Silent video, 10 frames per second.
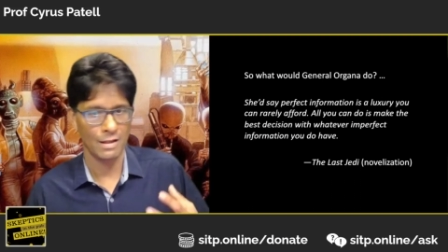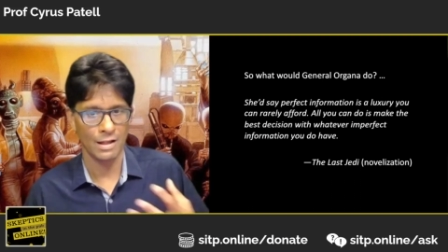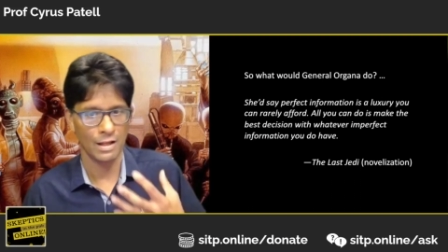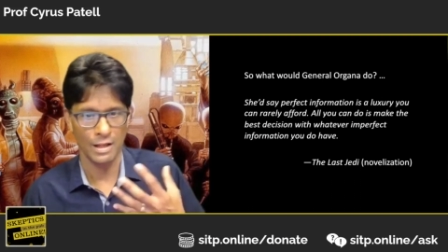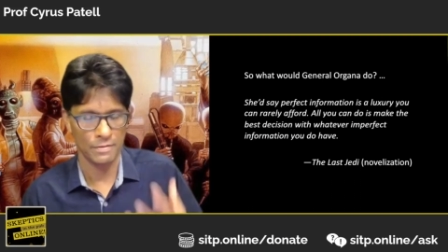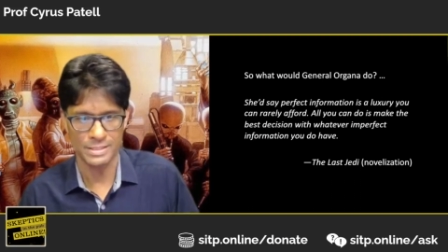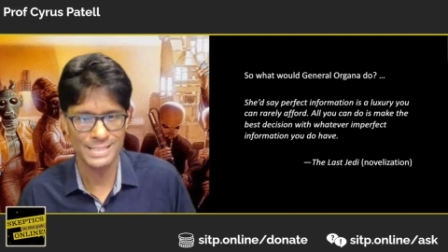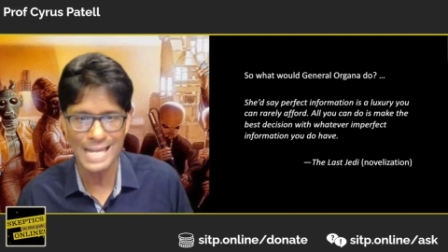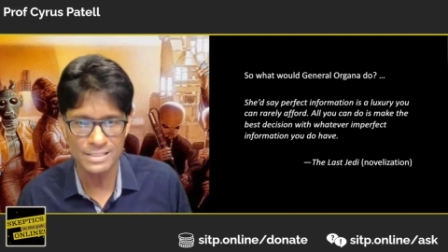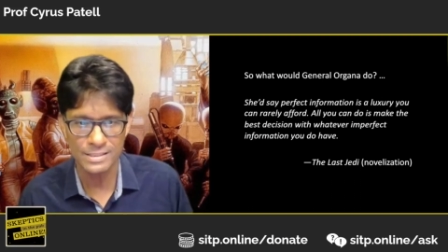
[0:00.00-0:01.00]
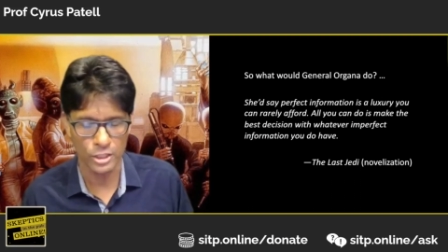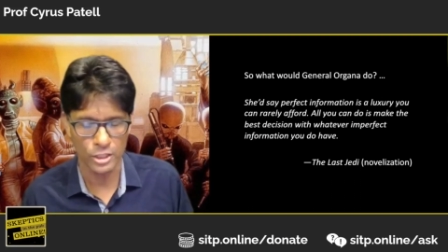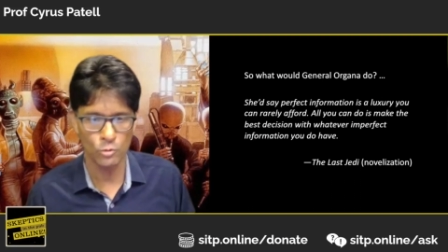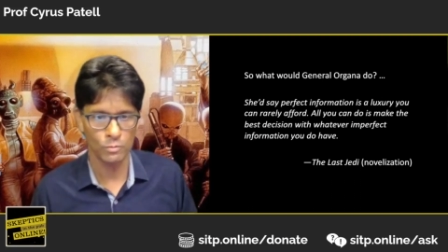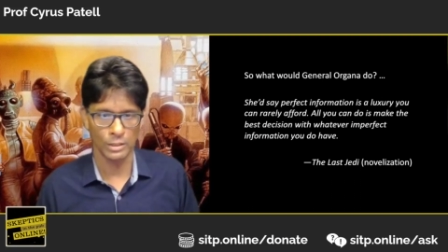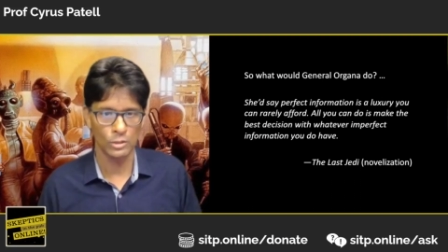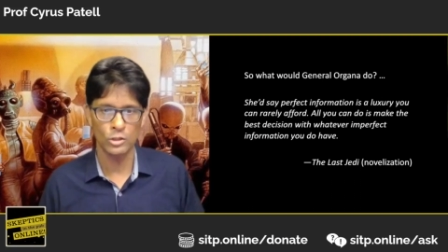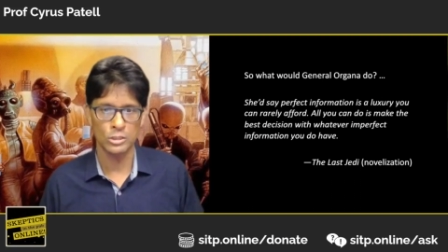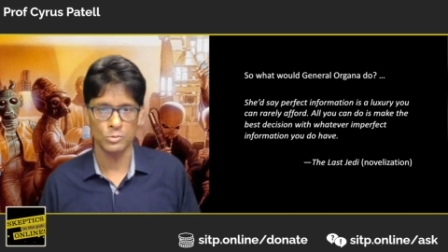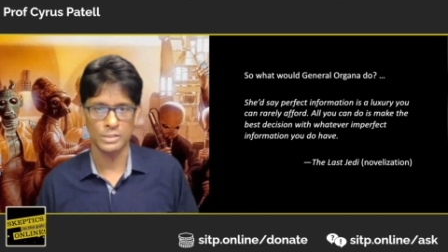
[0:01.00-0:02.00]
and the sets that
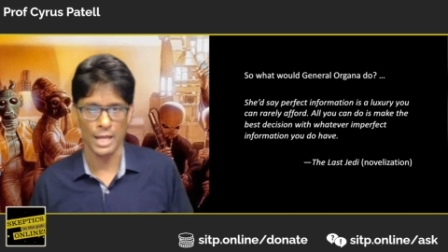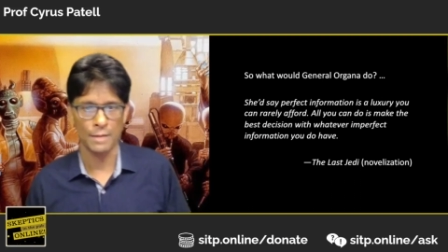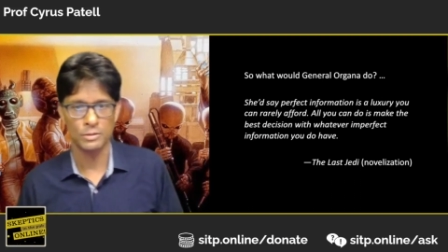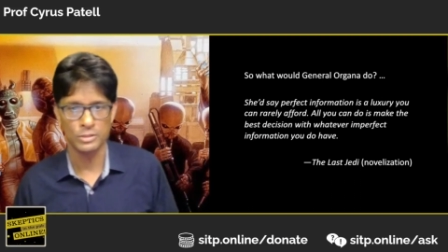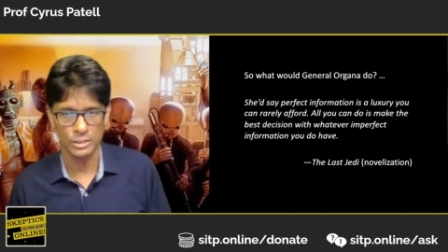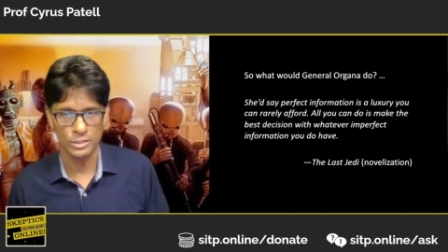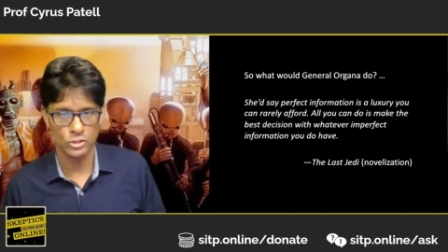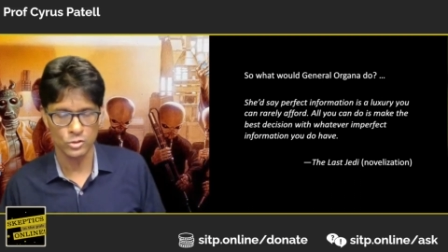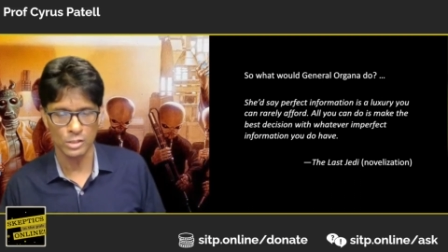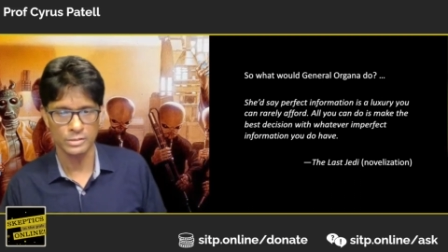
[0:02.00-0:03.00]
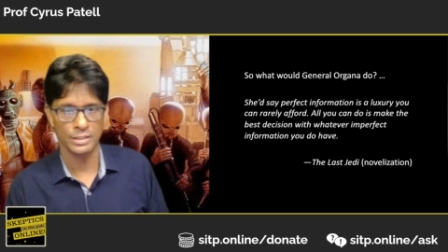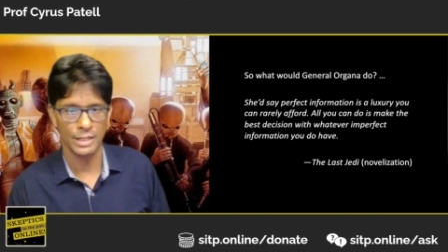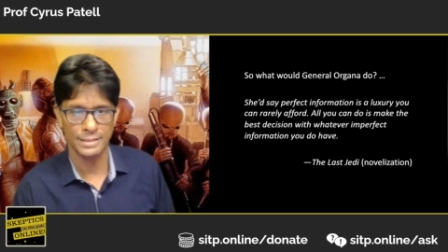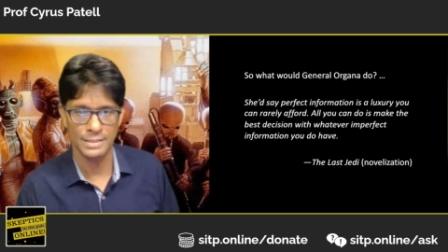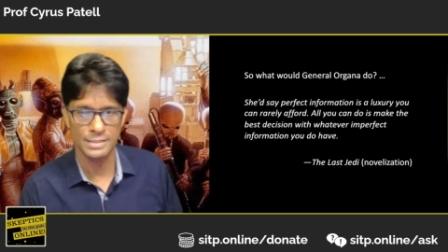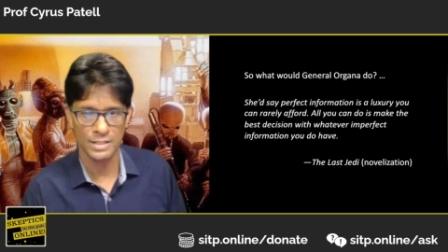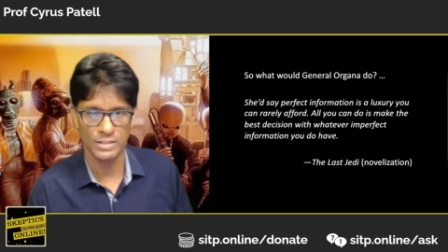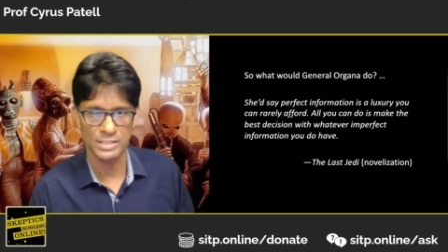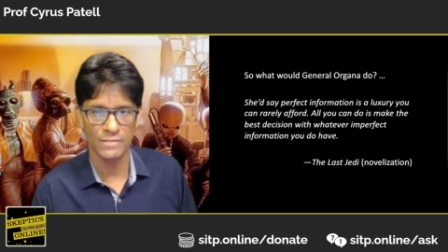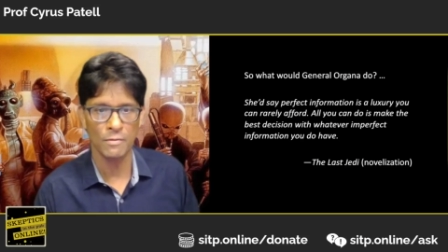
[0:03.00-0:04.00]
Lucas was able to construct in
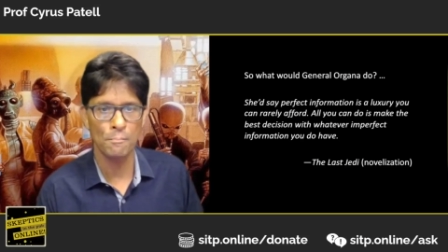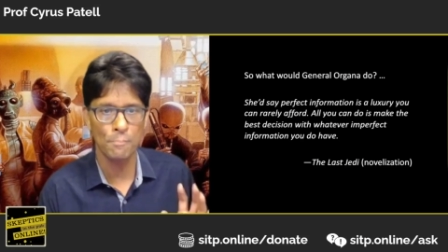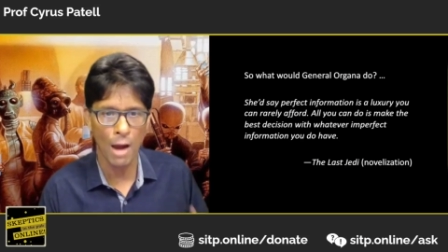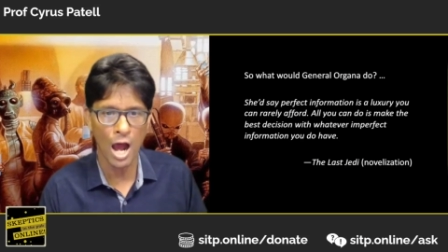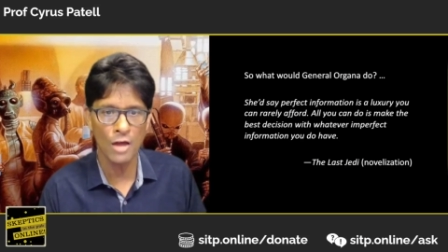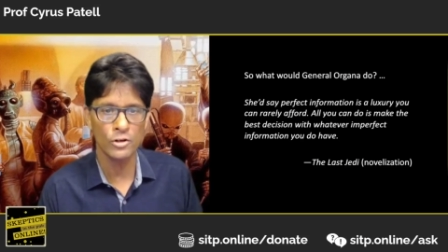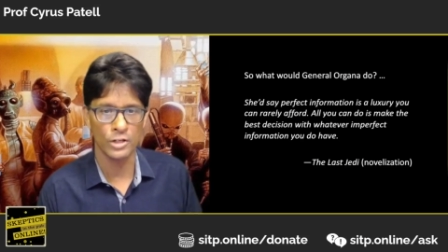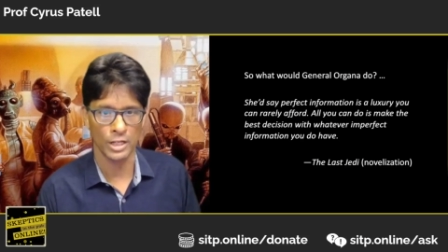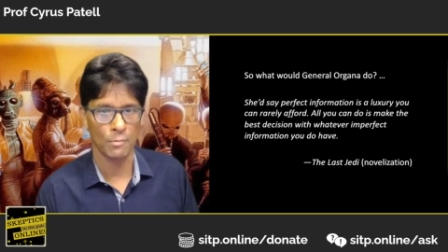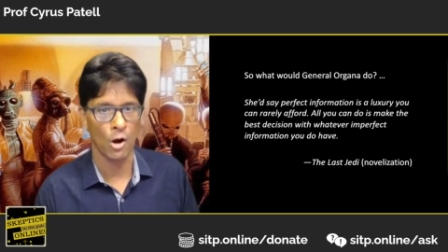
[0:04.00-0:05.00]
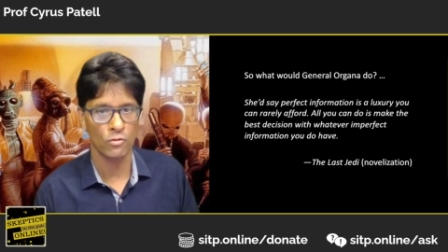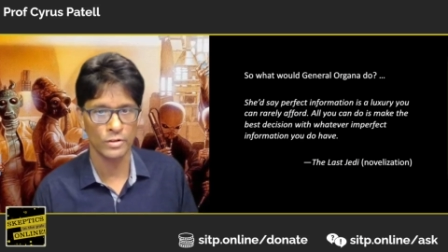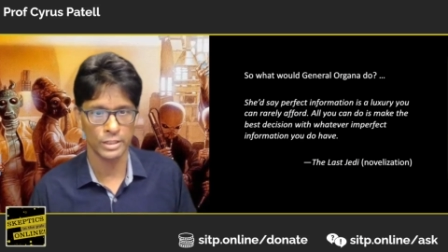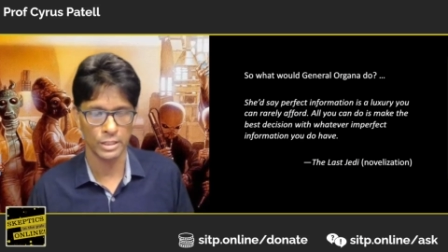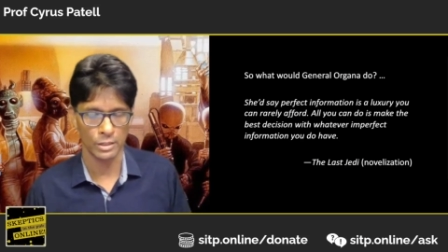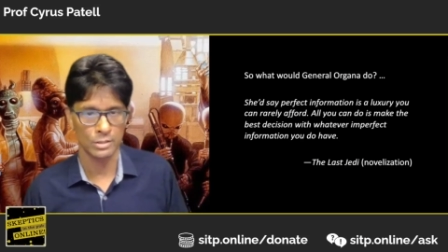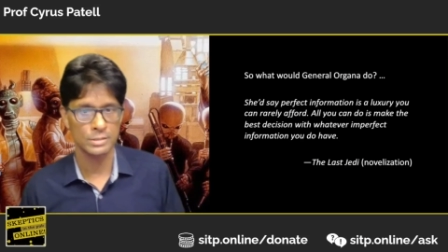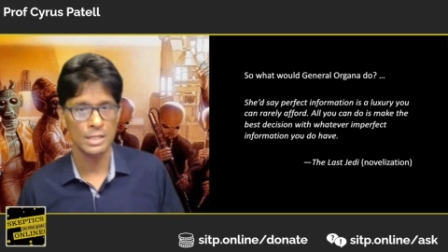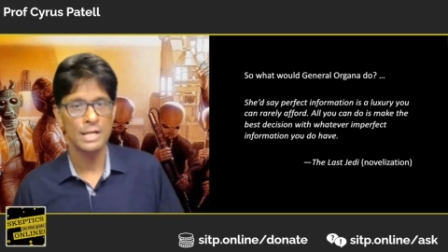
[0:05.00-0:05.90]
1977 bothered him over the years